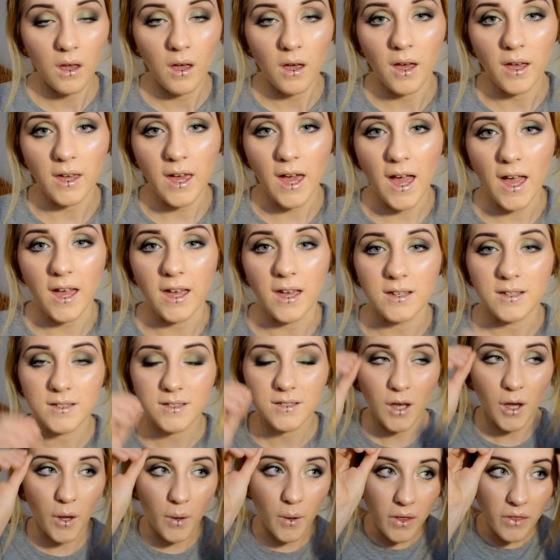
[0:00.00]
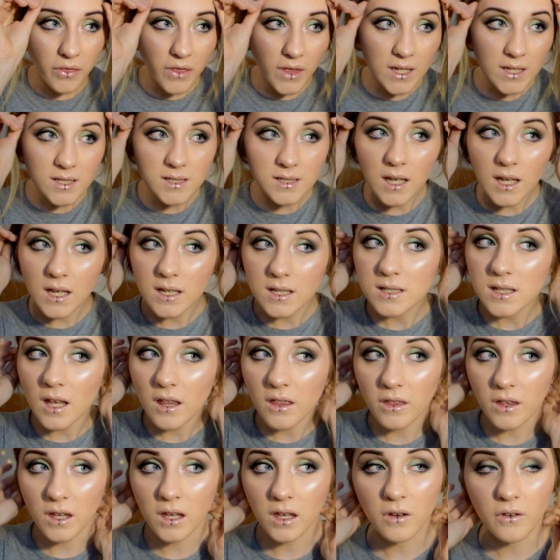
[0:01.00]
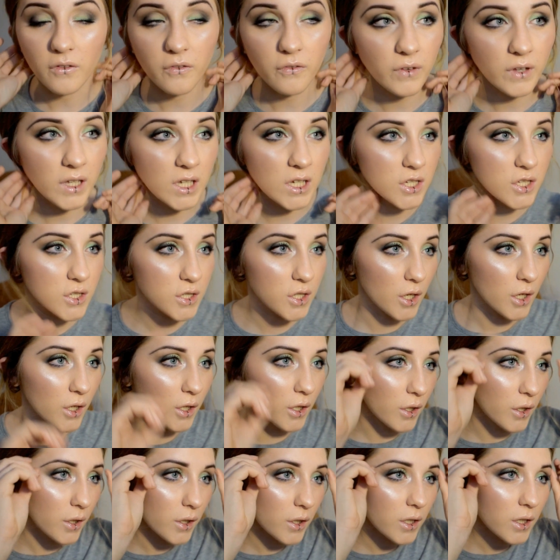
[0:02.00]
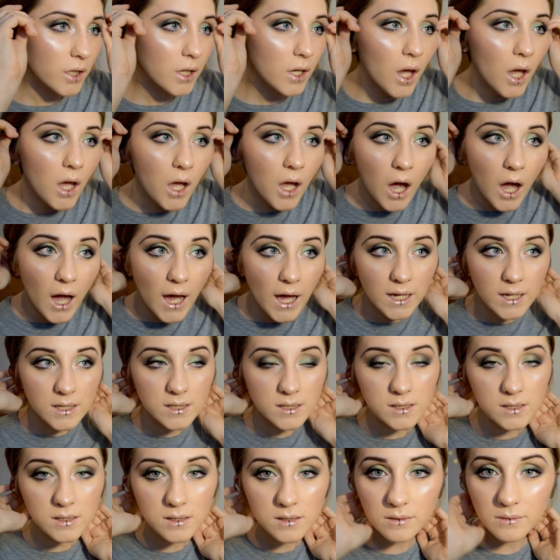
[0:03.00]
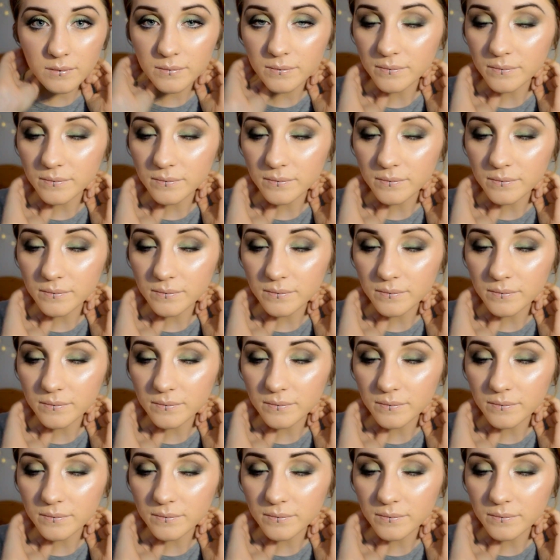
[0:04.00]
Okay, so this is the finished look, guys.